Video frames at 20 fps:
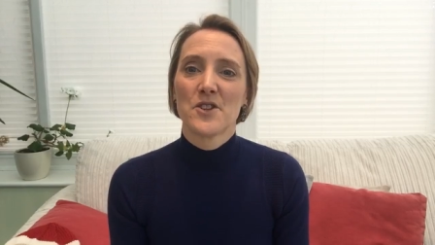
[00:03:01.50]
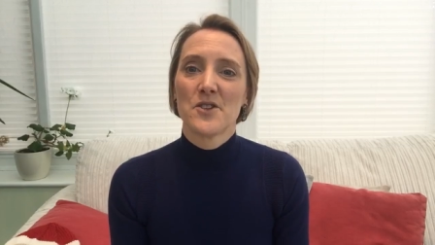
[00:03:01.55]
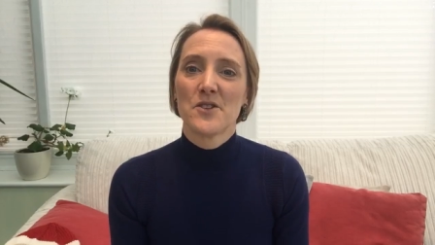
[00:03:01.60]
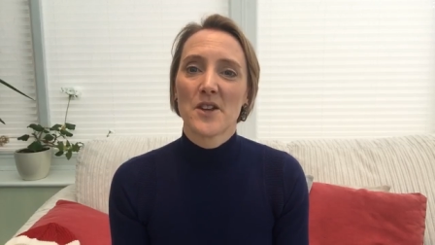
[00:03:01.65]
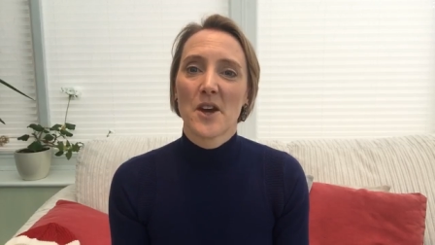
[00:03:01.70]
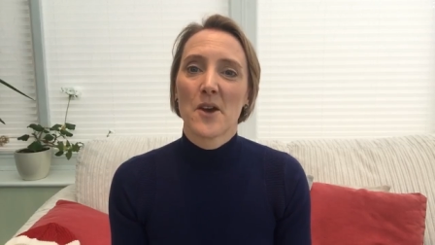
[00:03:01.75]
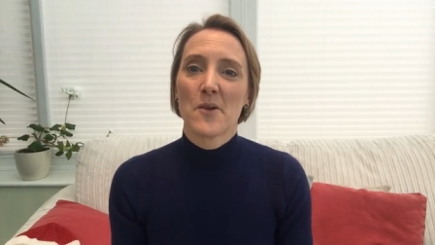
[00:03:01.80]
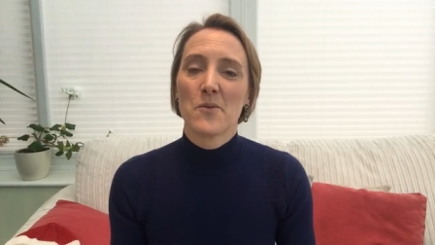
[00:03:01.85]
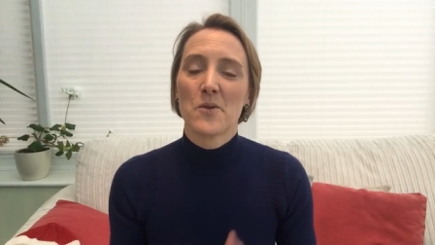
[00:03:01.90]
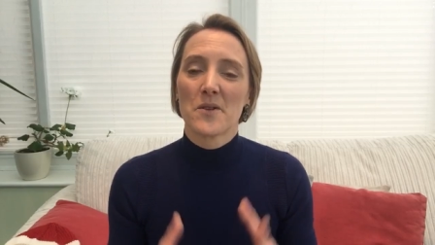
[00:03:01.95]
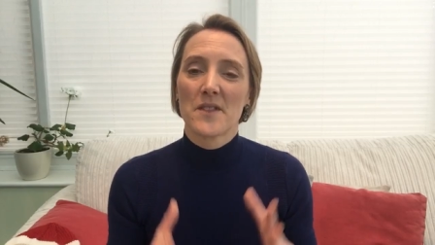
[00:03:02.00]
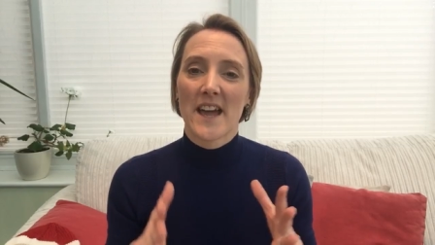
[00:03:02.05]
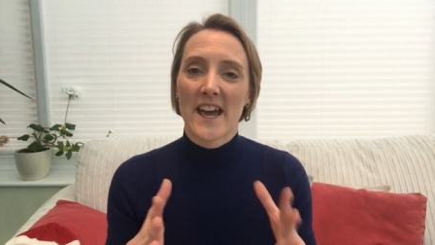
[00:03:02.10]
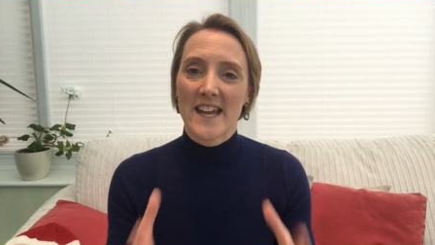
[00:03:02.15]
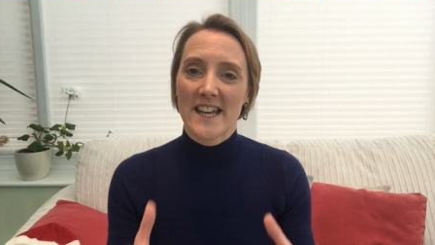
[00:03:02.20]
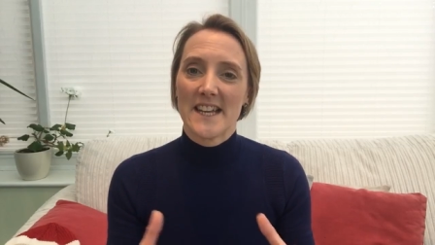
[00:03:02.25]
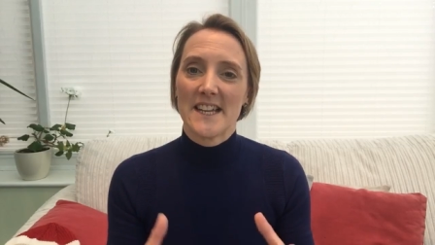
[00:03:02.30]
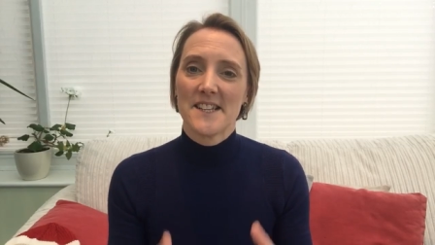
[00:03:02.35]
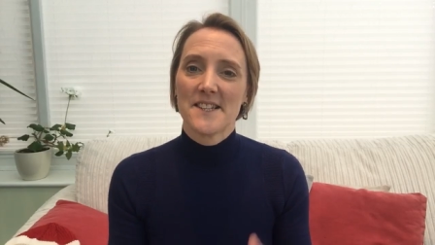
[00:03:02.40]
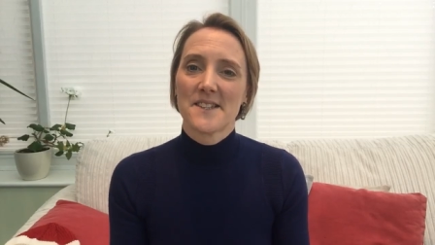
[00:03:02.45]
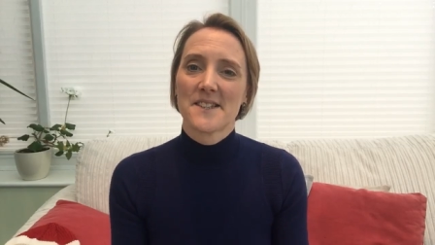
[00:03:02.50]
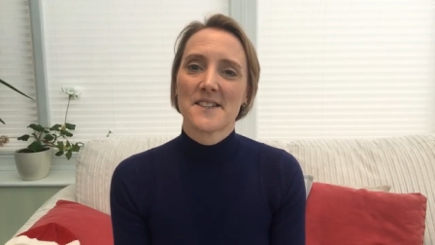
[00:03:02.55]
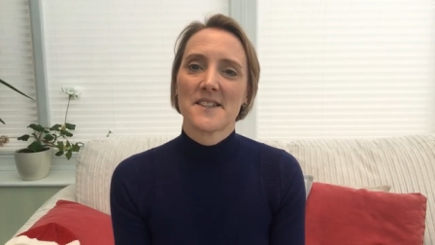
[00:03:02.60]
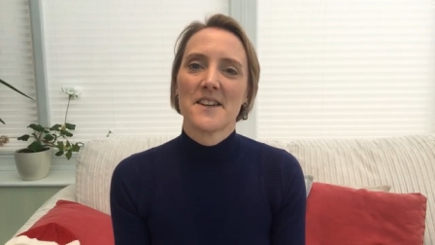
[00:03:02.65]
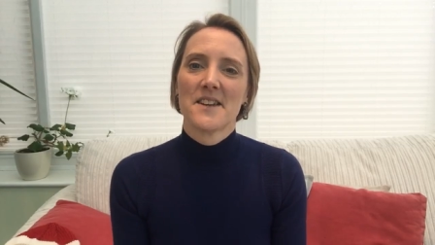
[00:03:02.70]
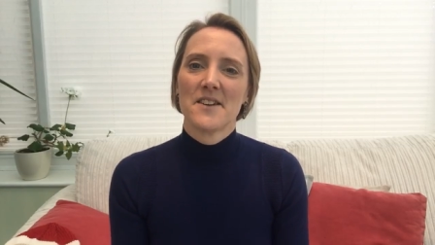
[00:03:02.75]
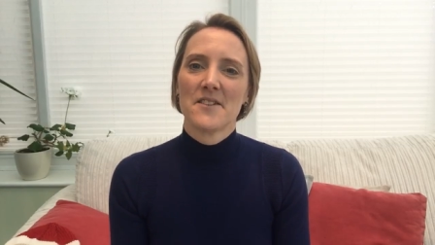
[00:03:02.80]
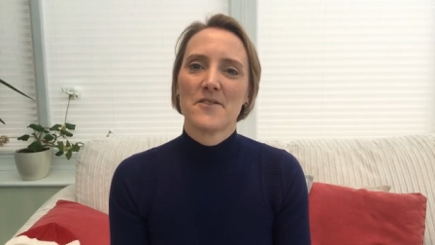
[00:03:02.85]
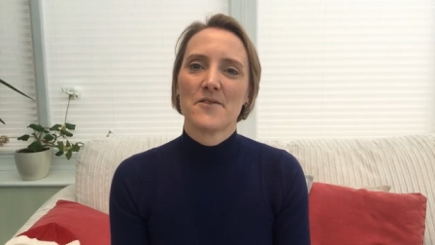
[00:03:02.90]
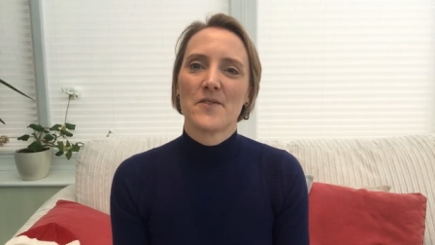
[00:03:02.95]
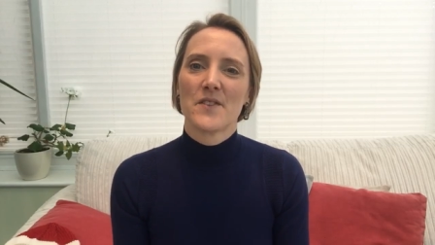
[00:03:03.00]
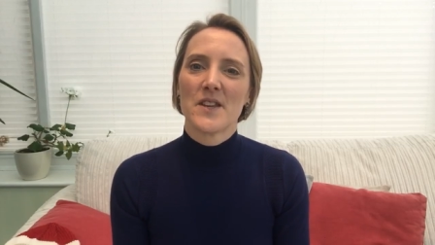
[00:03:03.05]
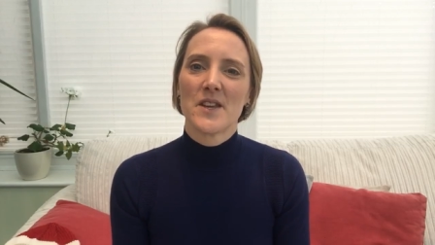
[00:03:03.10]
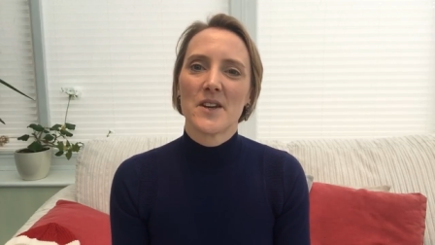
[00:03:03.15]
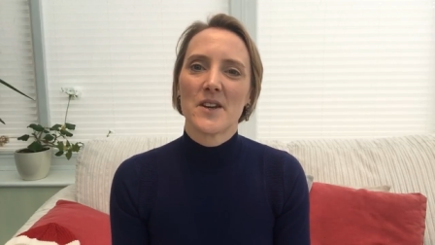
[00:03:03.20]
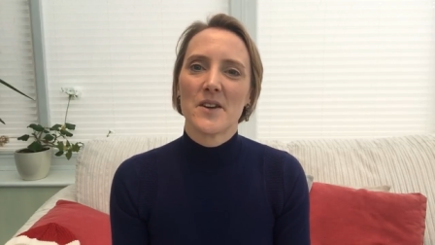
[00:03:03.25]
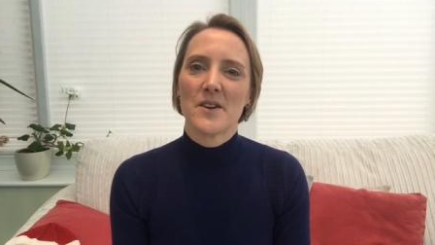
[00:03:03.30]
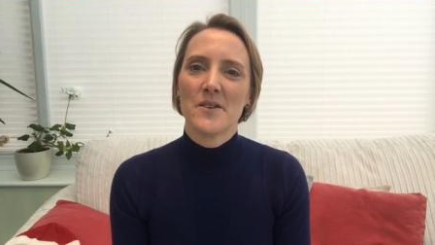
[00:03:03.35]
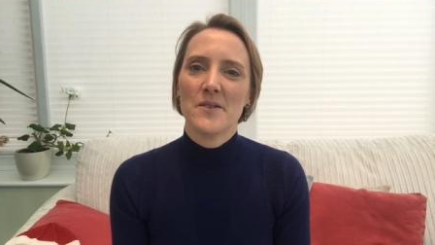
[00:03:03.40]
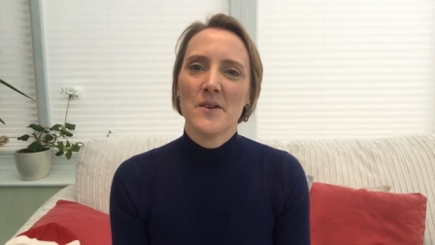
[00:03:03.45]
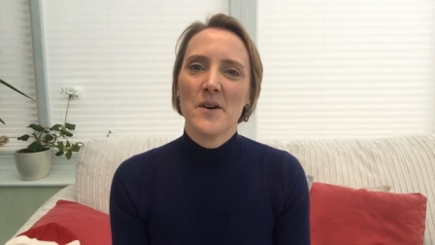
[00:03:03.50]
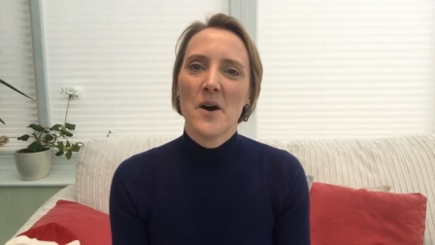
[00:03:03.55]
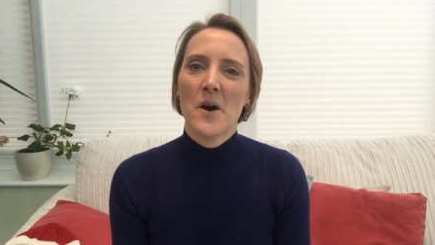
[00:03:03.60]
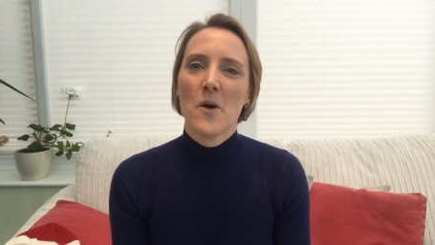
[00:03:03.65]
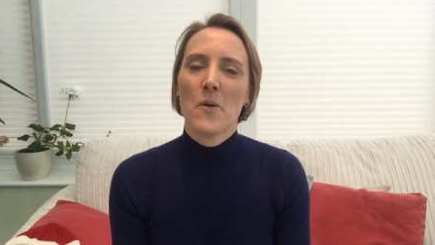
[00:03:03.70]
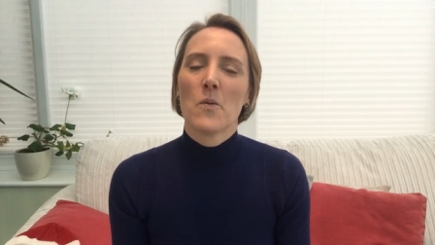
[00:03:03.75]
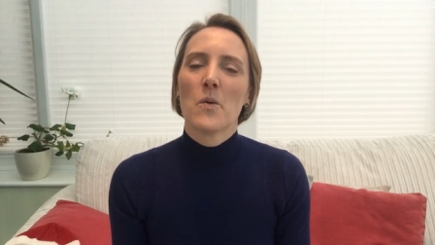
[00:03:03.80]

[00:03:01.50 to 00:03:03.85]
Do you know what that is for you?